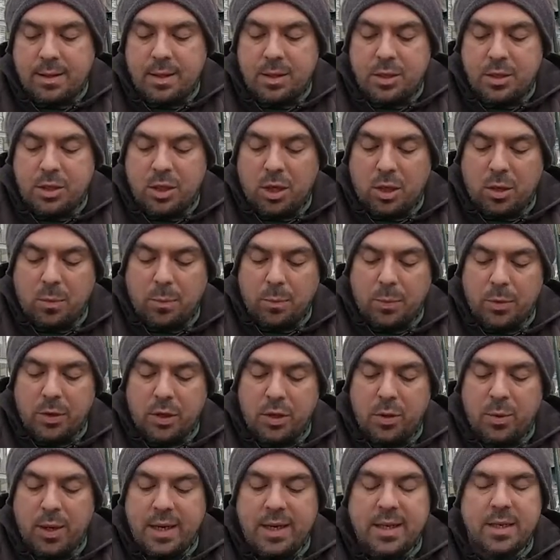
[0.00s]
the shop,
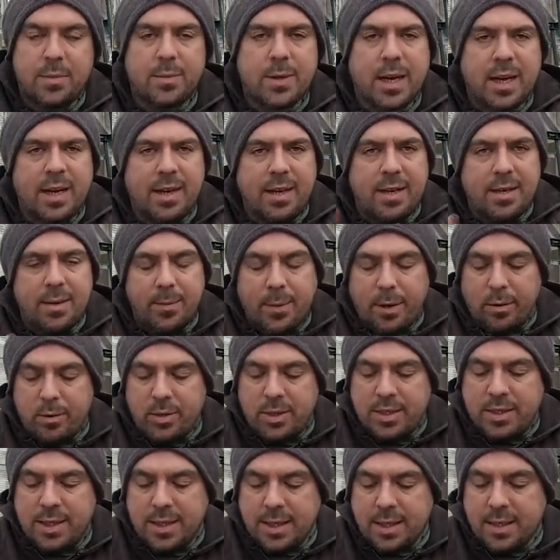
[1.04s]
you end up getting about
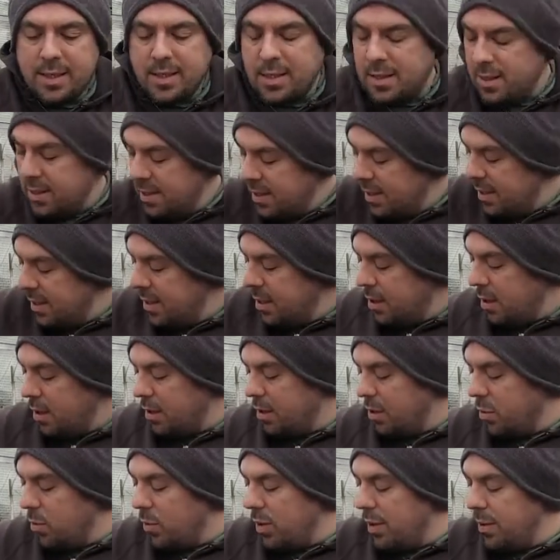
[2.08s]
6
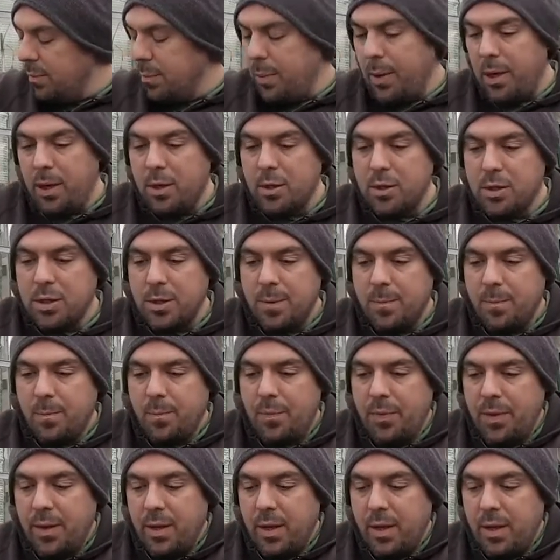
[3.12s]
on the one pot,
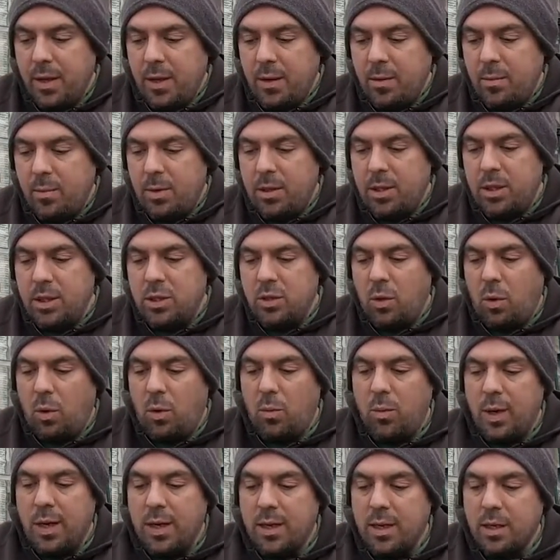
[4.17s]
which is
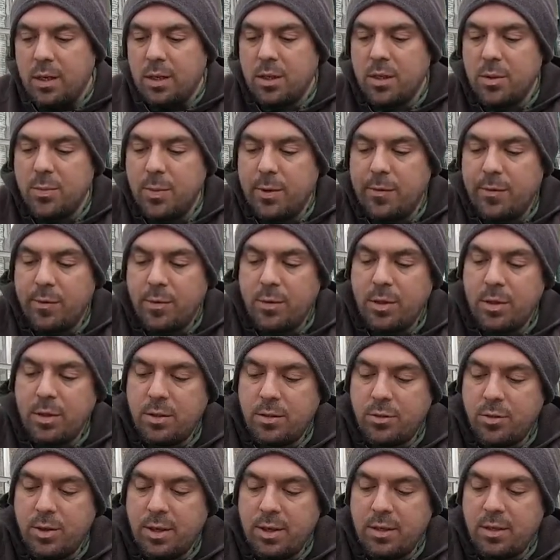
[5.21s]
all well and good, but if you want
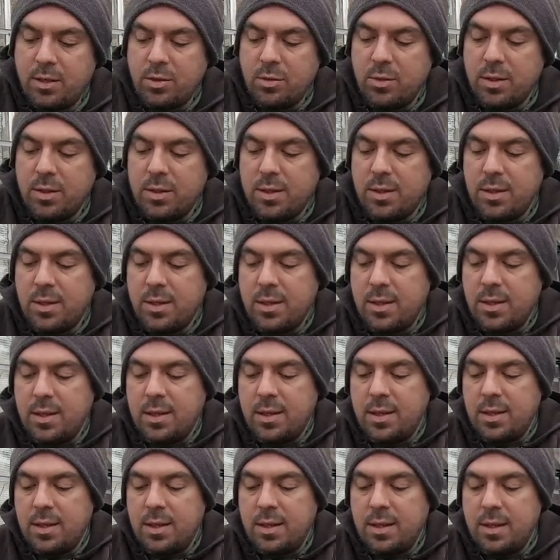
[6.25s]
to try and do a
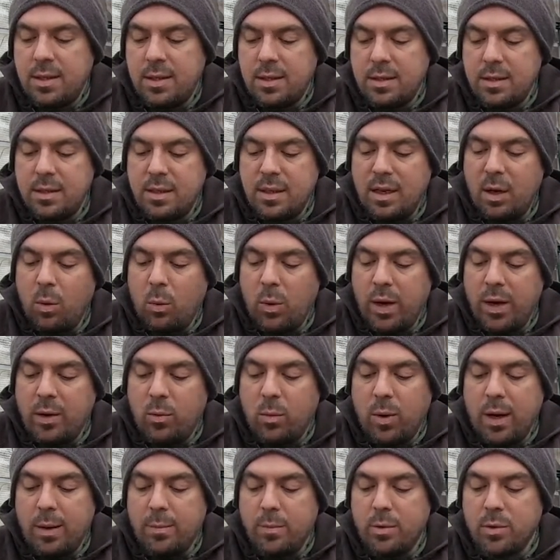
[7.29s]

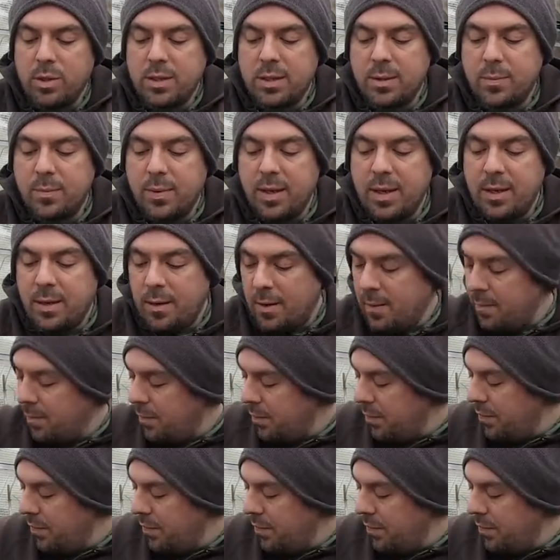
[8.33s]
wigwam or something,